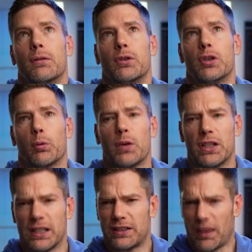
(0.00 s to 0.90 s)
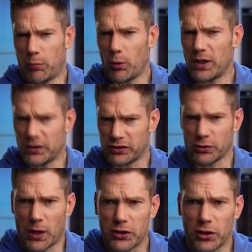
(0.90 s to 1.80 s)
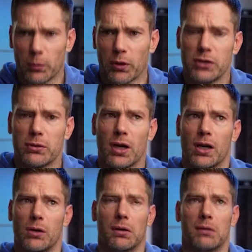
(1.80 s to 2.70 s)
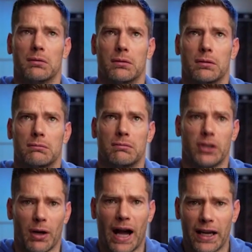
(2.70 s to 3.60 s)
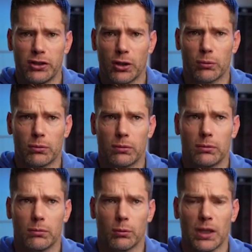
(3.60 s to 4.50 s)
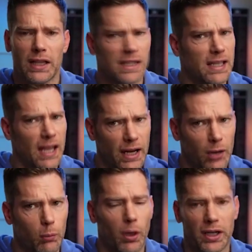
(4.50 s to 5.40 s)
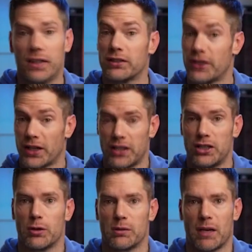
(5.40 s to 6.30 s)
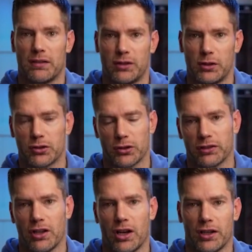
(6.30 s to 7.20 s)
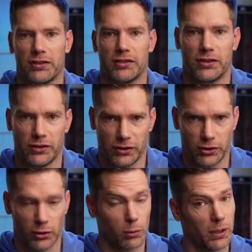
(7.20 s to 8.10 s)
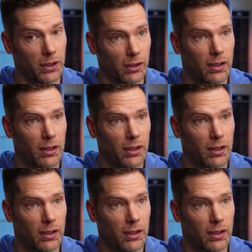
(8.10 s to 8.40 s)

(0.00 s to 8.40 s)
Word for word: you know, re-get that point of surrender where you go, you know, I don't really care what it is that I do in my future as long as it's in your will.